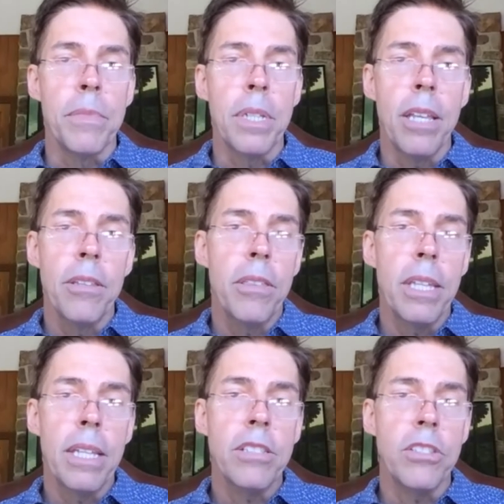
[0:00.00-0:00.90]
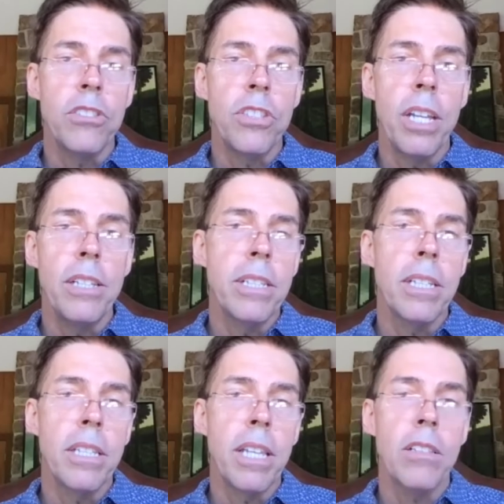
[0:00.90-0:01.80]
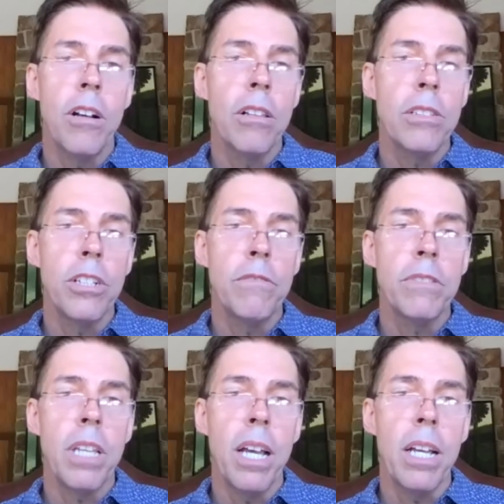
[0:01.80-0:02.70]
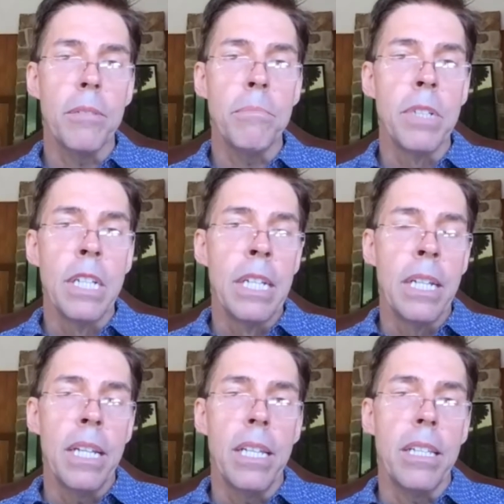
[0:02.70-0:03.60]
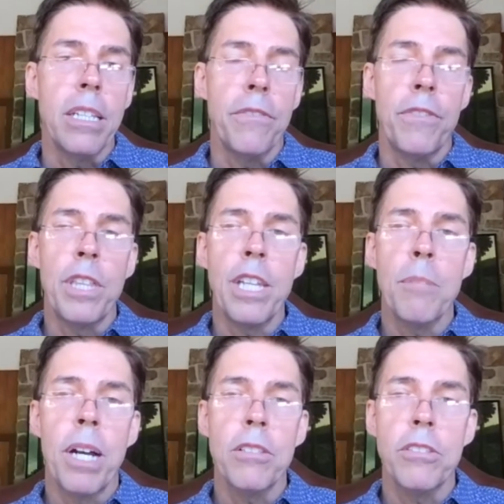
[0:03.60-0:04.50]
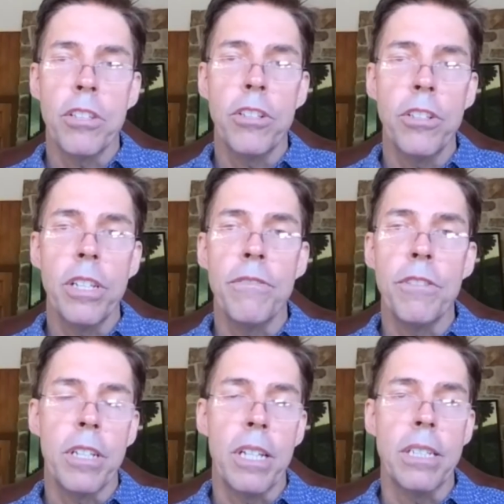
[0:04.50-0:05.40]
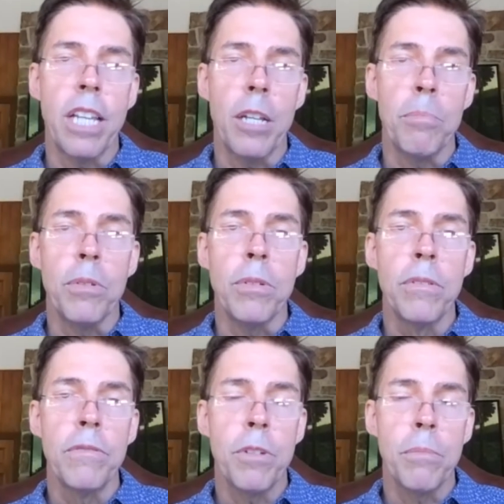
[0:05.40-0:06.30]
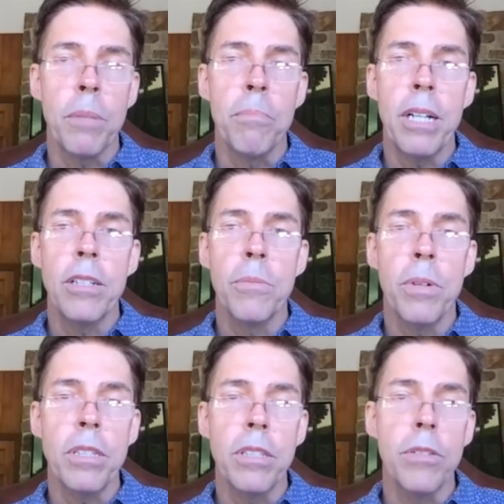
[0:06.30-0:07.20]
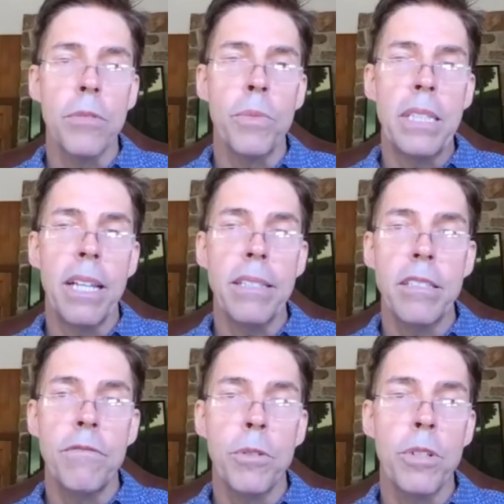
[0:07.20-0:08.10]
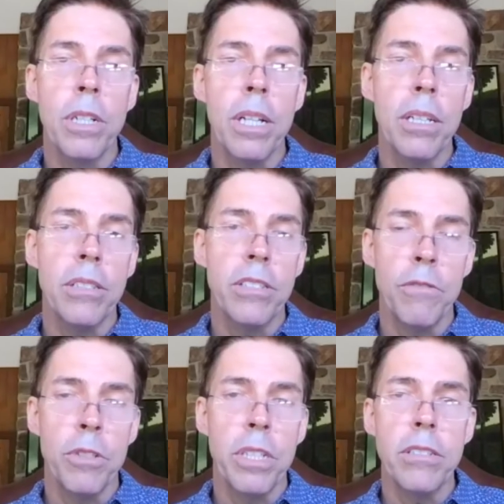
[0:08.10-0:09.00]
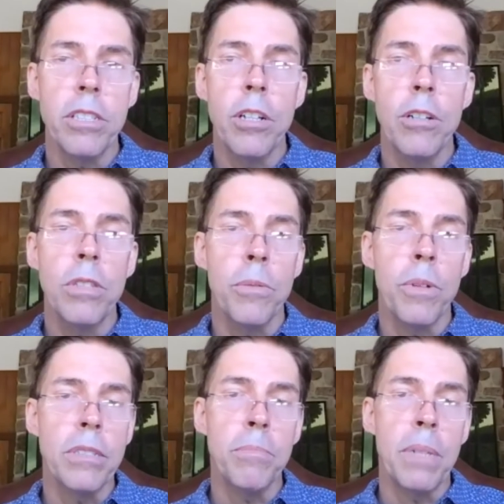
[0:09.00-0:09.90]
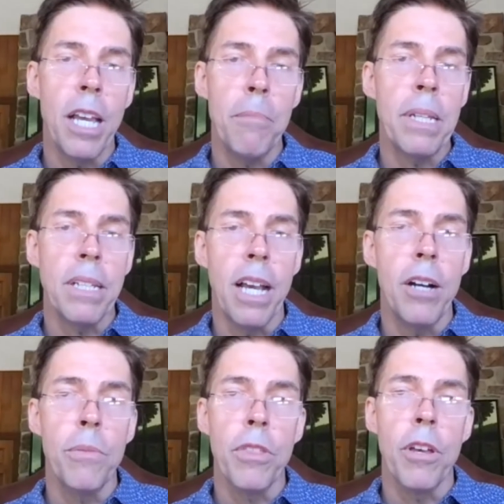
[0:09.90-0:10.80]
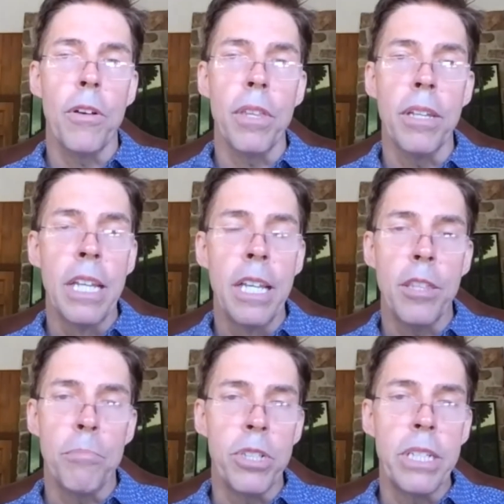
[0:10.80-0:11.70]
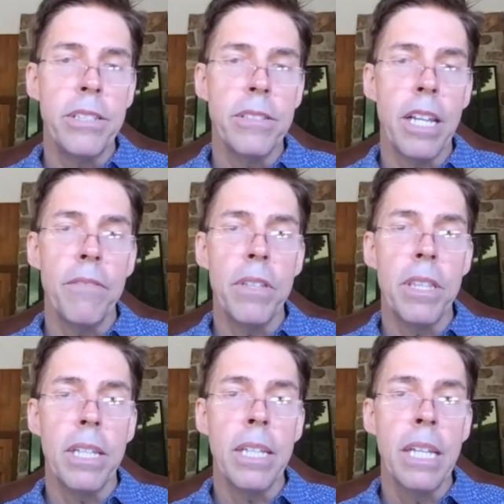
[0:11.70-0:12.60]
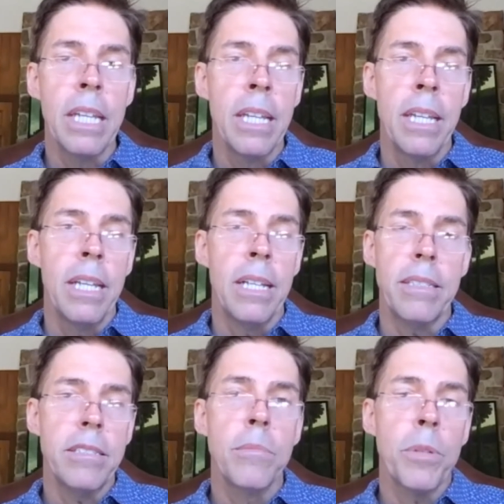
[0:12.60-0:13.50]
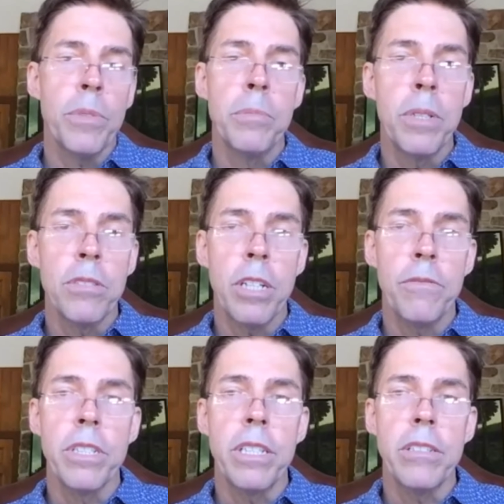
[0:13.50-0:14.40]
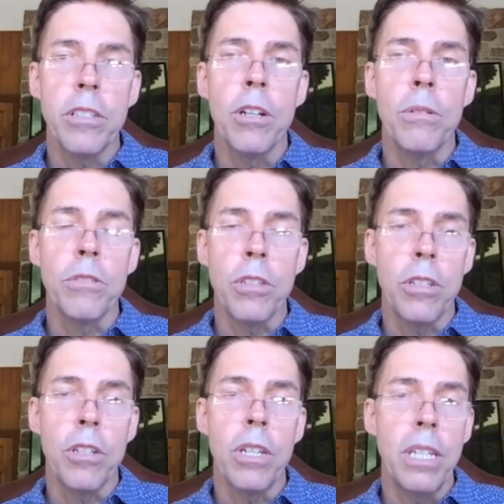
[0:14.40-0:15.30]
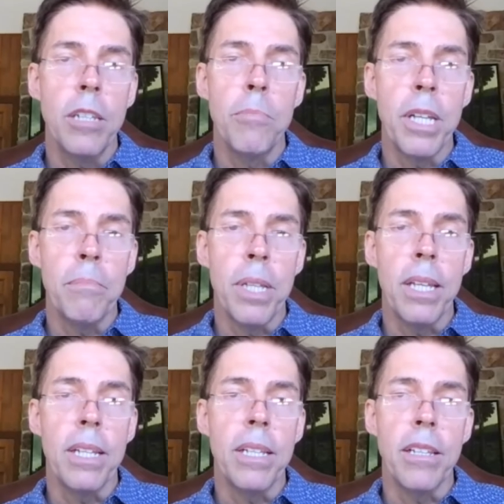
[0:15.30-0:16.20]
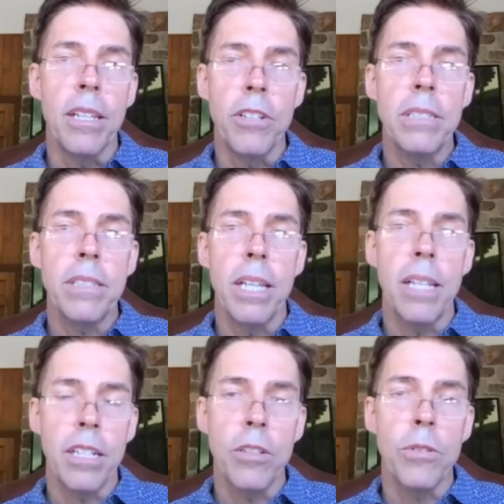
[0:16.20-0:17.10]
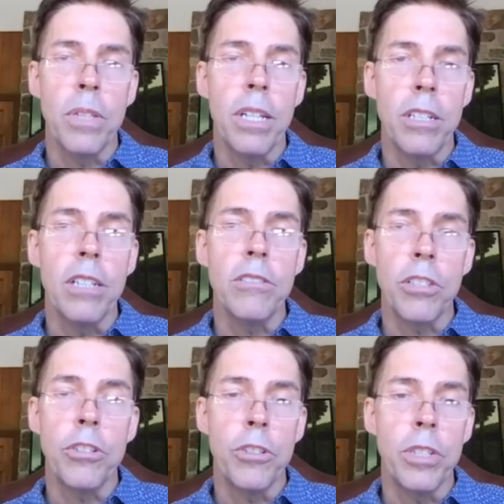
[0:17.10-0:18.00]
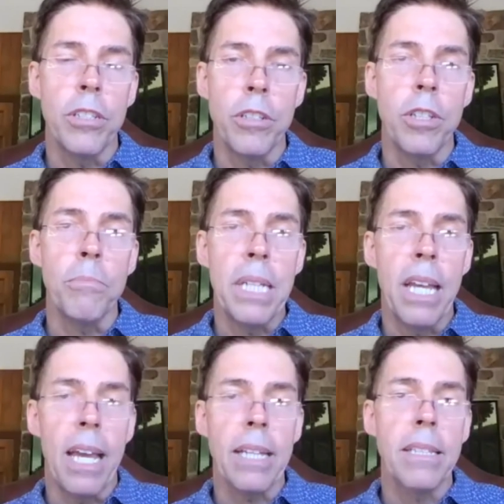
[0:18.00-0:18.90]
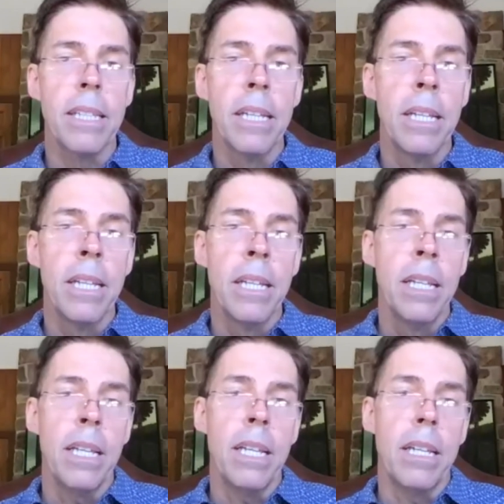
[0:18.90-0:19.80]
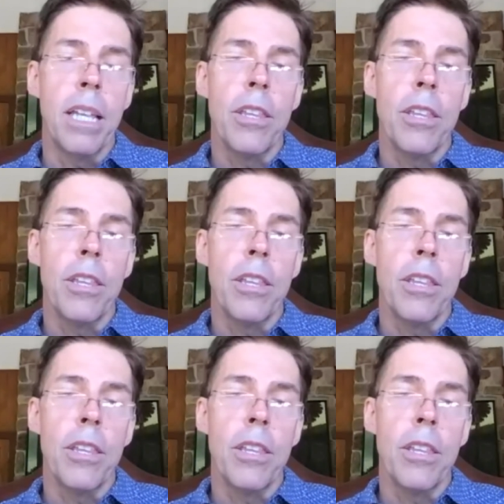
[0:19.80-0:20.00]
Another thing is it changing in technology over time. And if you think about security, for an example, from compared to what we tested for several years ago to what's been happening now with all the breaches and everything, the system that was built several years ago is going to need to be updated and address that technical debt around security. You're going to be hacked. And another